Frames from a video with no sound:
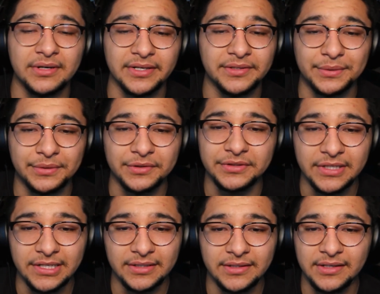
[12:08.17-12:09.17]
Like you're
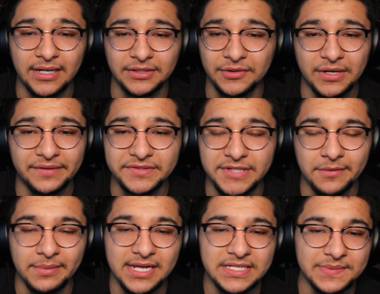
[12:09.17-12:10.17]
done. Like don't ever talk
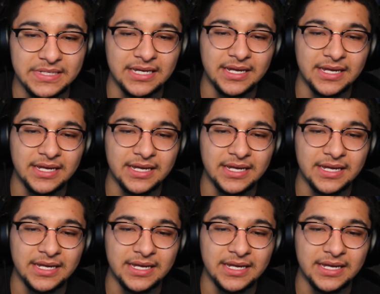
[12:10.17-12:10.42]
back to me.